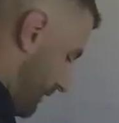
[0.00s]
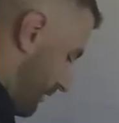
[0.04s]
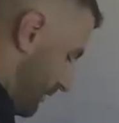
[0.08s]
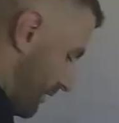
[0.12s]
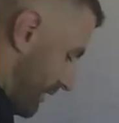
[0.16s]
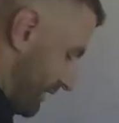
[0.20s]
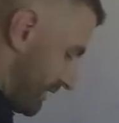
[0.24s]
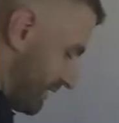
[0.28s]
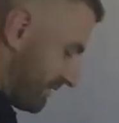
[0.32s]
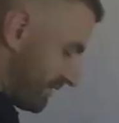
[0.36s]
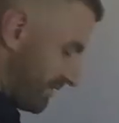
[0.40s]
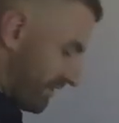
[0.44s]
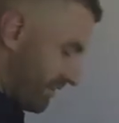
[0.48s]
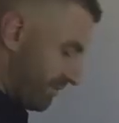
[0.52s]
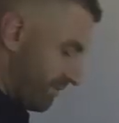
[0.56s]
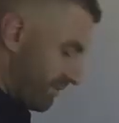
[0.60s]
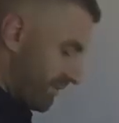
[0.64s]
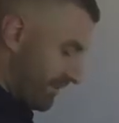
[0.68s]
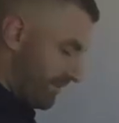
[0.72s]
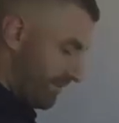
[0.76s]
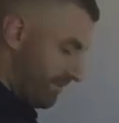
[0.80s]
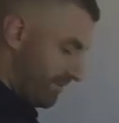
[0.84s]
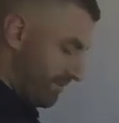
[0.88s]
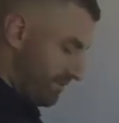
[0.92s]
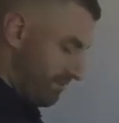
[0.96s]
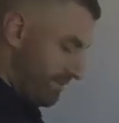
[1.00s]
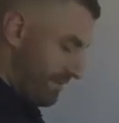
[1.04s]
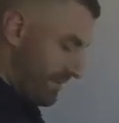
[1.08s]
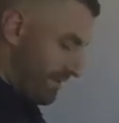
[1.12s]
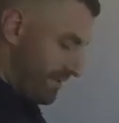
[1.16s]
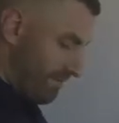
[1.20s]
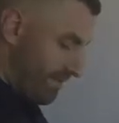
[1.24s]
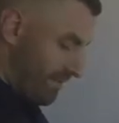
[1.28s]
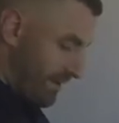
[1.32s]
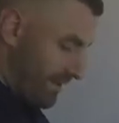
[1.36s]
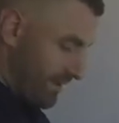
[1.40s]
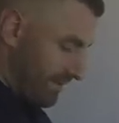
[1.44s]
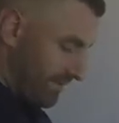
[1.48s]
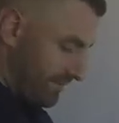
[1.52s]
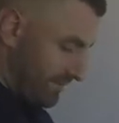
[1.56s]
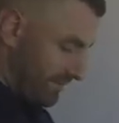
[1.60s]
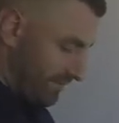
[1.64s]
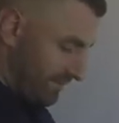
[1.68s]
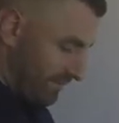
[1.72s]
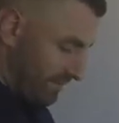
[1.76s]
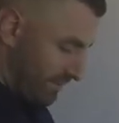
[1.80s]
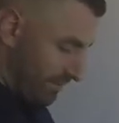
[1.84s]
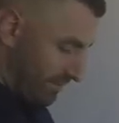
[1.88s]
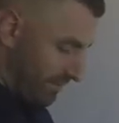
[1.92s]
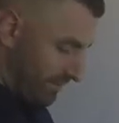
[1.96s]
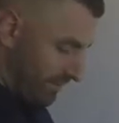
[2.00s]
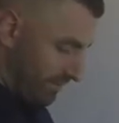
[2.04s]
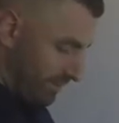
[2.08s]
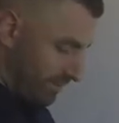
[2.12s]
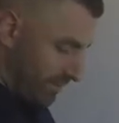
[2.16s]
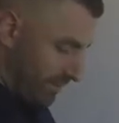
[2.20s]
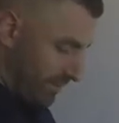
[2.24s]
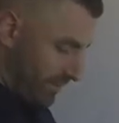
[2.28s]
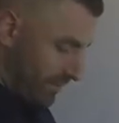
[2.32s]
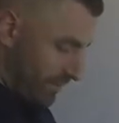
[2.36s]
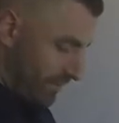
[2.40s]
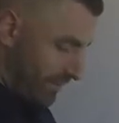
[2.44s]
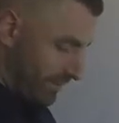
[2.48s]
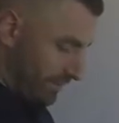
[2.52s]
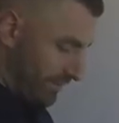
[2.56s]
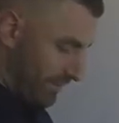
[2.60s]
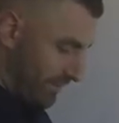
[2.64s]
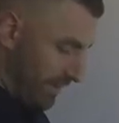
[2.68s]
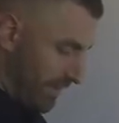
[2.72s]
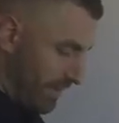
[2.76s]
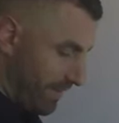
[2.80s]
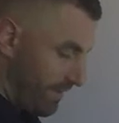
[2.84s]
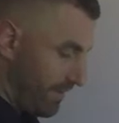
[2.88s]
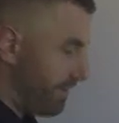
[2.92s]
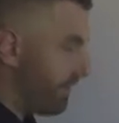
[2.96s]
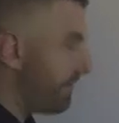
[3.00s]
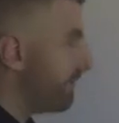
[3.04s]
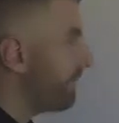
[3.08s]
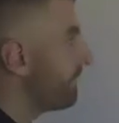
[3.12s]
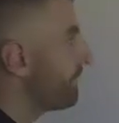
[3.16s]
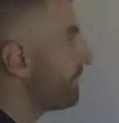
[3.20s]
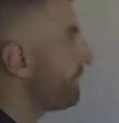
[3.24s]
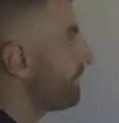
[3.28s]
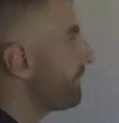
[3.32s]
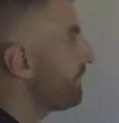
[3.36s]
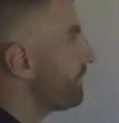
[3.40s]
question tells me to minimize the sum of squares error.